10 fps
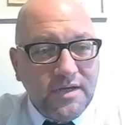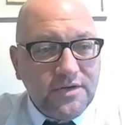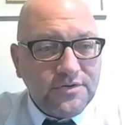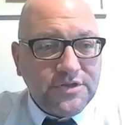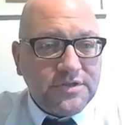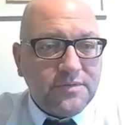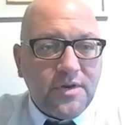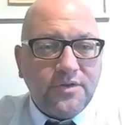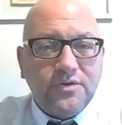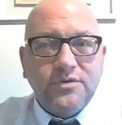uh, here's just
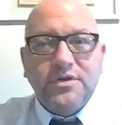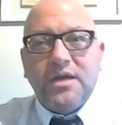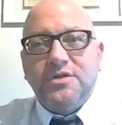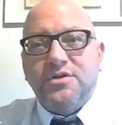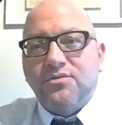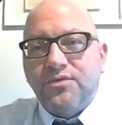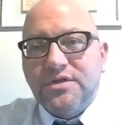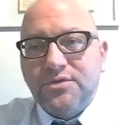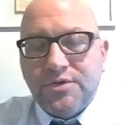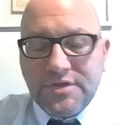some other kind of general
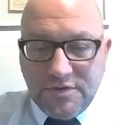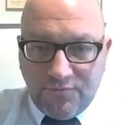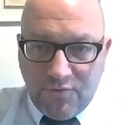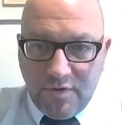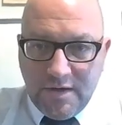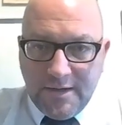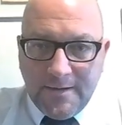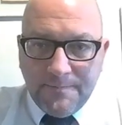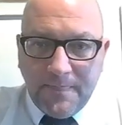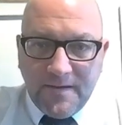resources for
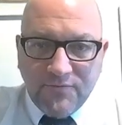um,